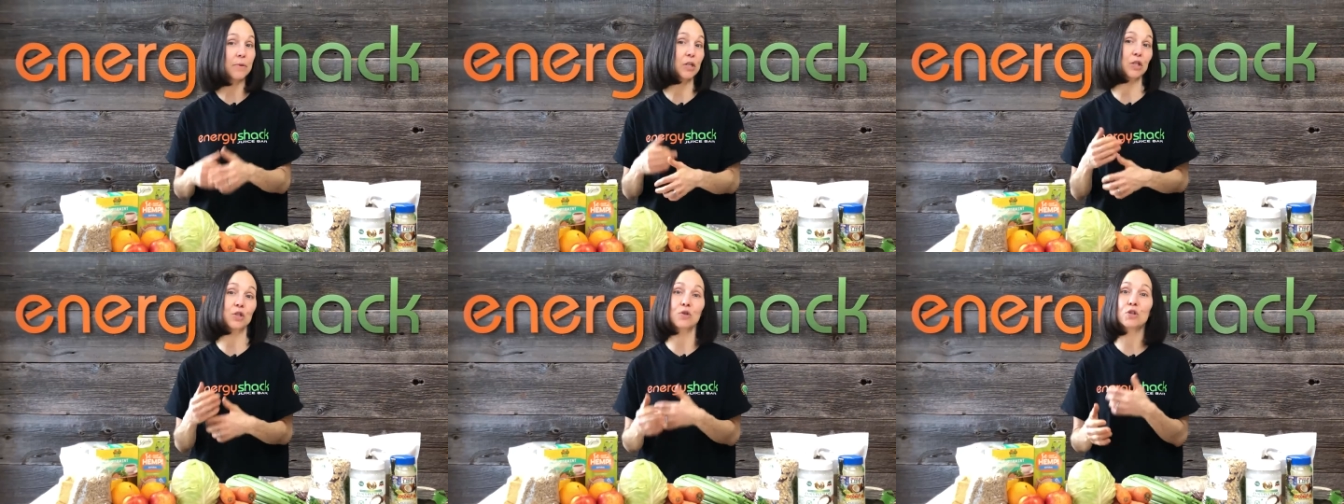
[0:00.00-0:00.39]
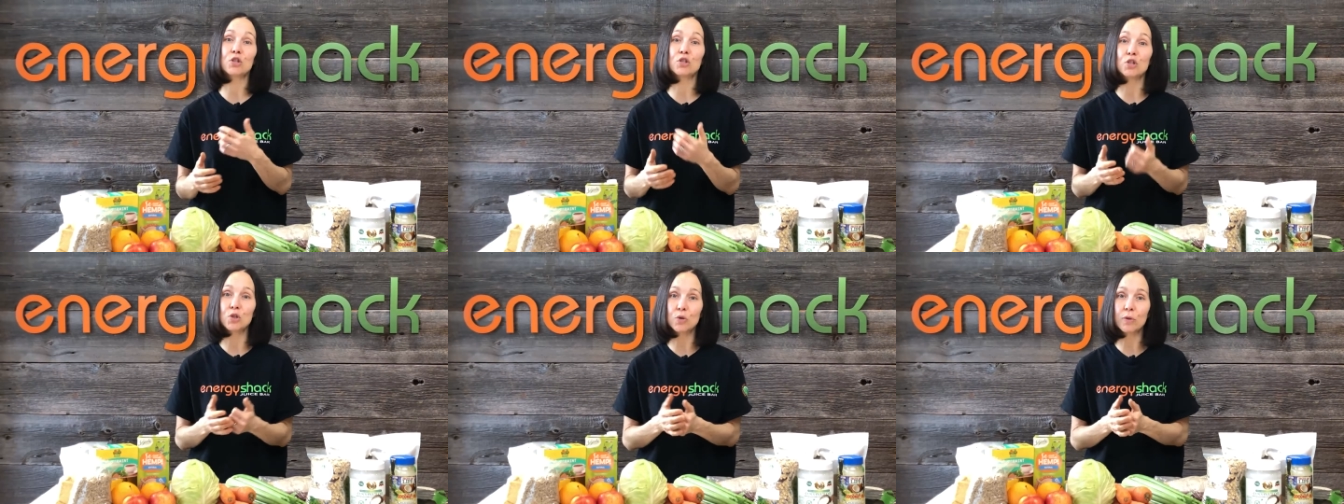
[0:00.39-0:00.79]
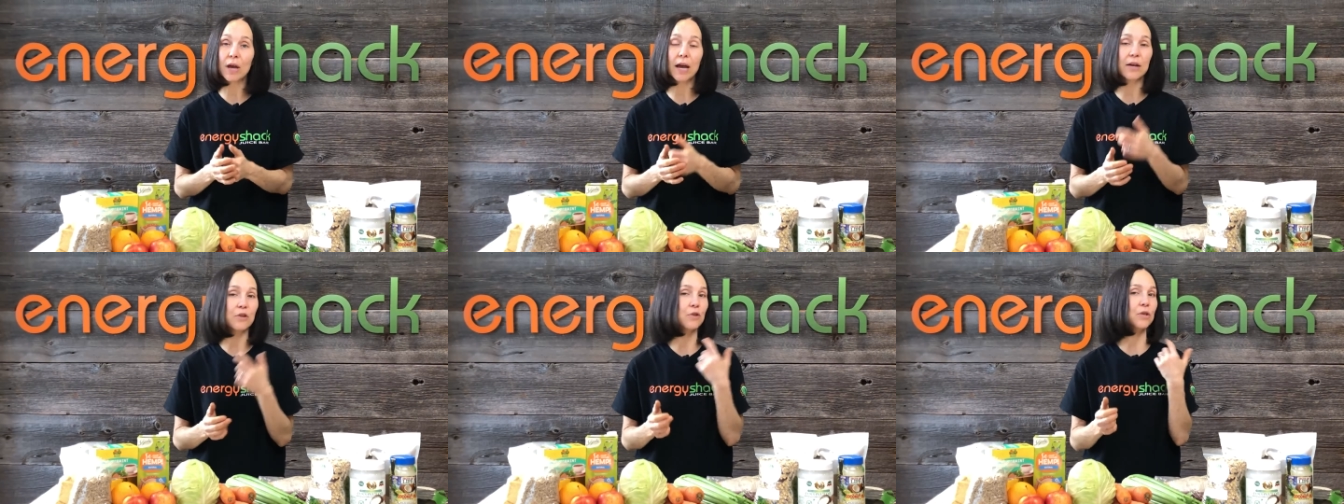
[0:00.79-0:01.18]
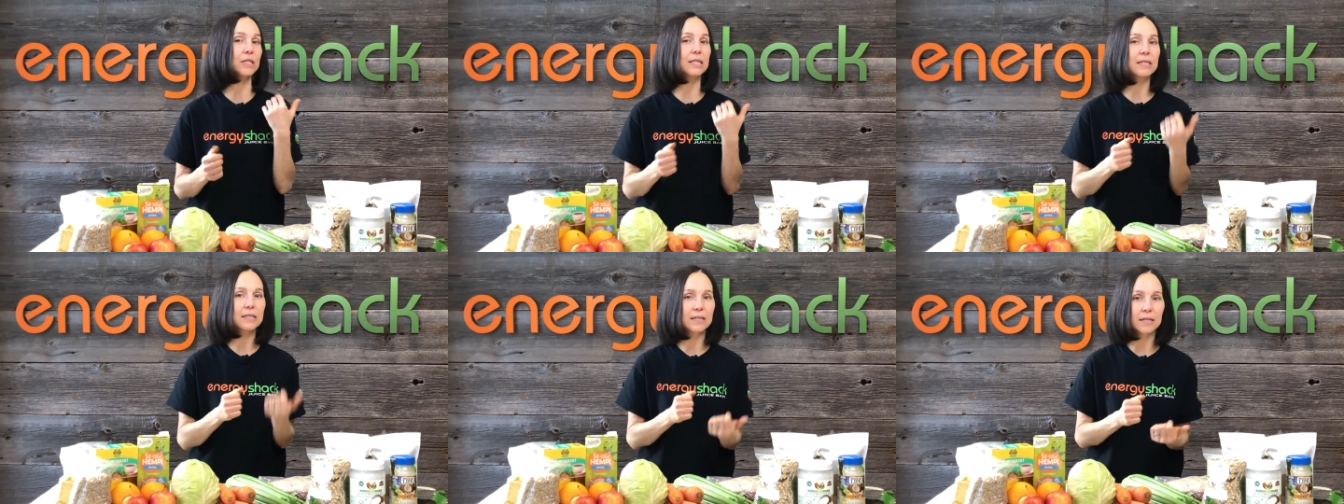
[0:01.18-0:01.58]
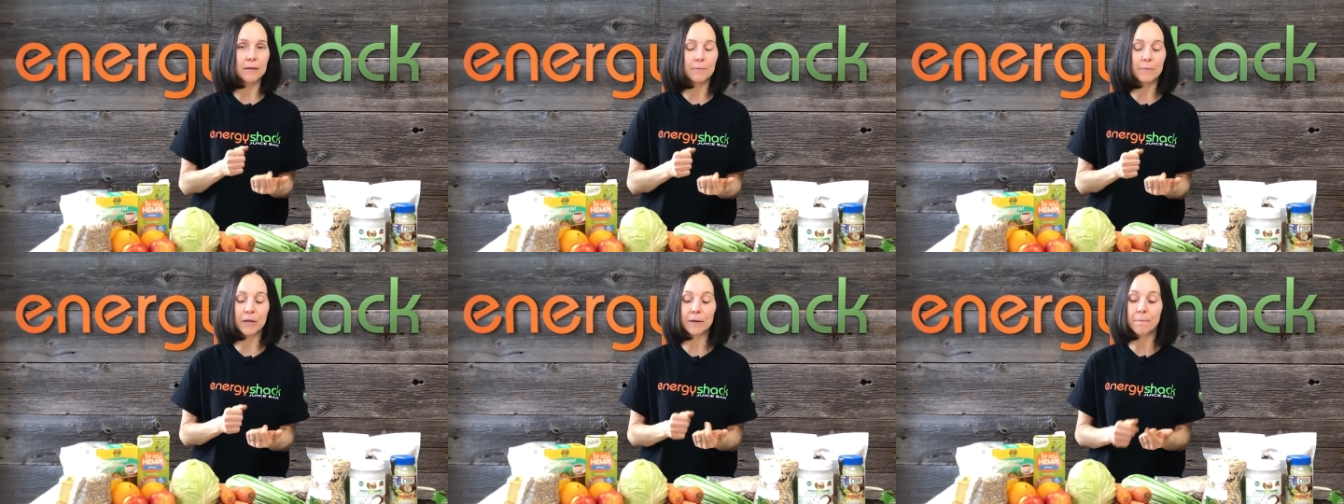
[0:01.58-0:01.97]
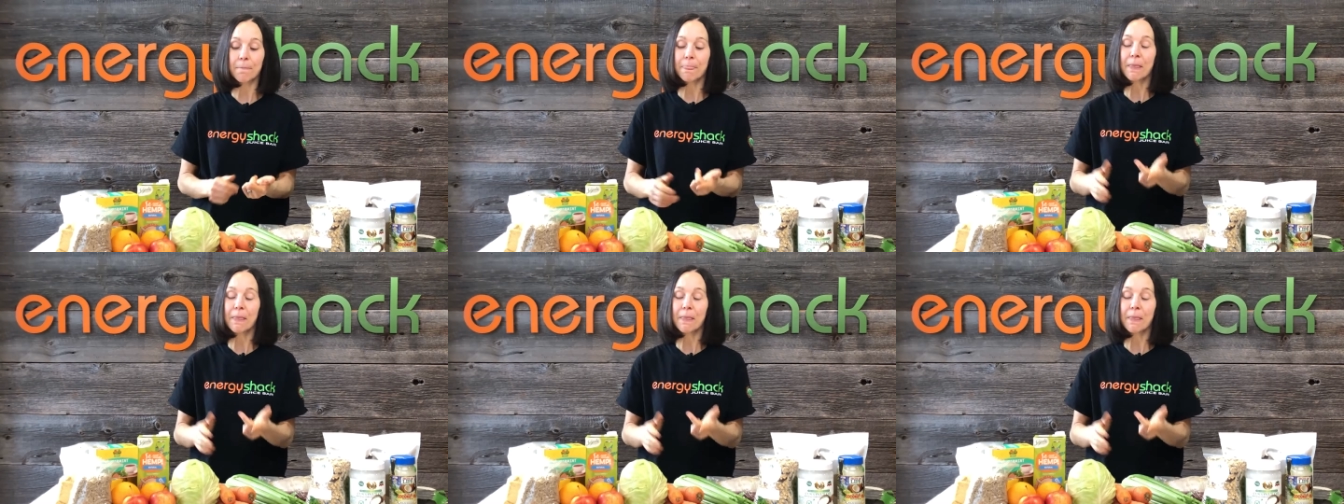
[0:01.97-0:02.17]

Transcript: because you could do that, you could steam it,